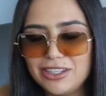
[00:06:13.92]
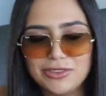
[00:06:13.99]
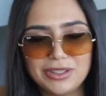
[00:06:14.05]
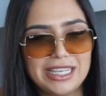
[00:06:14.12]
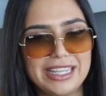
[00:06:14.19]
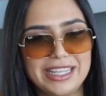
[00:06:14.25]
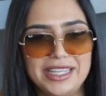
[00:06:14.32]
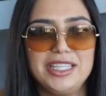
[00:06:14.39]
it
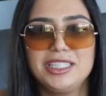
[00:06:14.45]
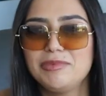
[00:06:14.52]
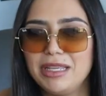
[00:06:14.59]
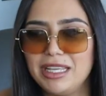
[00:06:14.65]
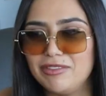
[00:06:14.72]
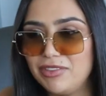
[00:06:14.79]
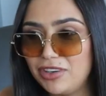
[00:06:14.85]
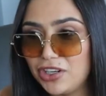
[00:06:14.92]
really hit
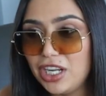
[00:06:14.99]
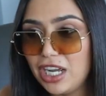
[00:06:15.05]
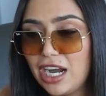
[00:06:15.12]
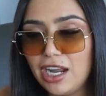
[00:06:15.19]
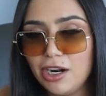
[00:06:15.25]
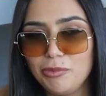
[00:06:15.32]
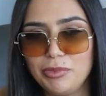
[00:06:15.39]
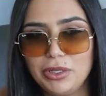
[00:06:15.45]
me very
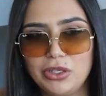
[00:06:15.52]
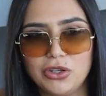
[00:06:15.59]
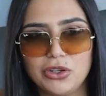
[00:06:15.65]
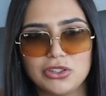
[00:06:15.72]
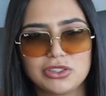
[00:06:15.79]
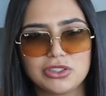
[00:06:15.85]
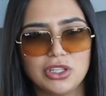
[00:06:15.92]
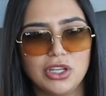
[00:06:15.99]
hard,
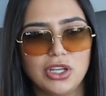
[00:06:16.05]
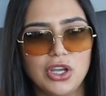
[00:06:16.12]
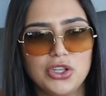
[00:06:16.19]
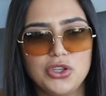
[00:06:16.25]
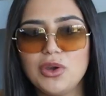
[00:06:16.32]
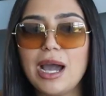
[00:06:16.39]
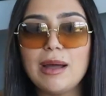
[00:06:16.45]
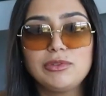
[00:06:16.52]
because
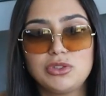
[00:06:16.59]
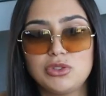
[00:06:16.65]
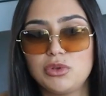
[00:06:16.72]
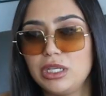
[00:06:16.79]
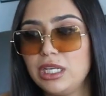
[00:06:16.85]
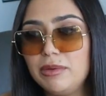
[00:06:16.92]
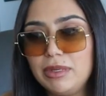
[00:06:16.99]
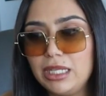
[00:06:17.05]
you have to
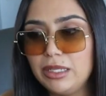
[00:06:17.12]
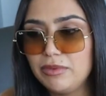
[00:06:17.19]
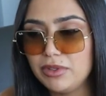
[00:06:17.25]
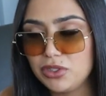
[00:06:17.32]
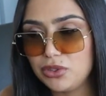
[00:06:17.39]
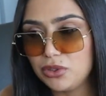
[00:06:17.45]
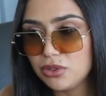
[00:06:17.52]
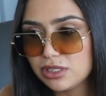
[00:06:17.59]
really believe
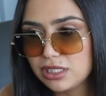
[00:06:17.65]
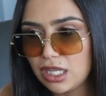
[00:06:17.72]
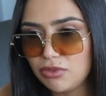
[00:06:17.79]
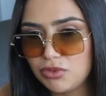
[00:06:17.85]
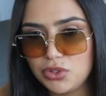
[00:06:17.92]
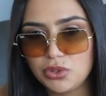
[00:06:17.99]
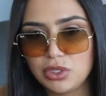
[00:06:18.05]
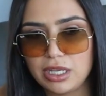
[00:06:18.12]
in
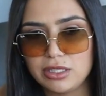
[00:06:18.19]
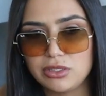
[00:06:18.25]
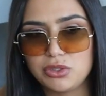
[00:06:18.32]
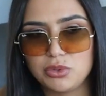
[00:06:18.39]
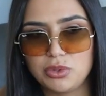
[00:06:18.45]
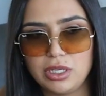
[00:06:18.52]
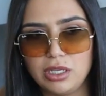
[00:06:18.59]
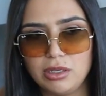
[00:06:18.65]
yourself, you can
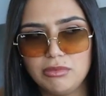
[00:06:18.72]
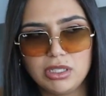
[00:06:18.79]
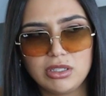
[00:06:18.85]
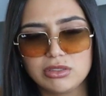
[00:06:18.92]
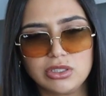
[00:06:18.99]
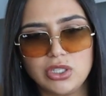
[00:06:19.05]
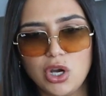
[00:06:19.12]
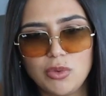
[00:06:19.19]
do it,
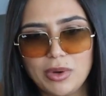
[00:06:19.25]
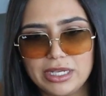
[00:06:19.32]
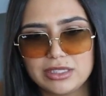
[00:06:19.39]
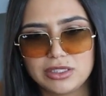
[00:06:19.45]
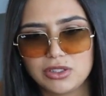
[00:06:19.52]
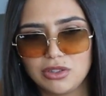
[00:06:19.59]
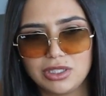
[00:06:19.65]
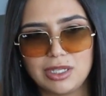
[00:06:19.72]
because no one
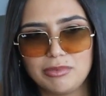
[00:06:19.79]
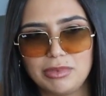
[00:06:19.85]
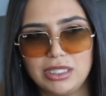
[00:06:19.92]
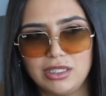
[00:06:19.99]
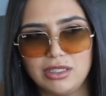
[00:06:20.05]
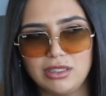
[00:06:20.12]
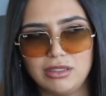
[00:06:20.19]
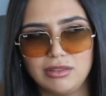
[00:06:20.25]
is gonna
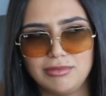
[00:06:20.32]
be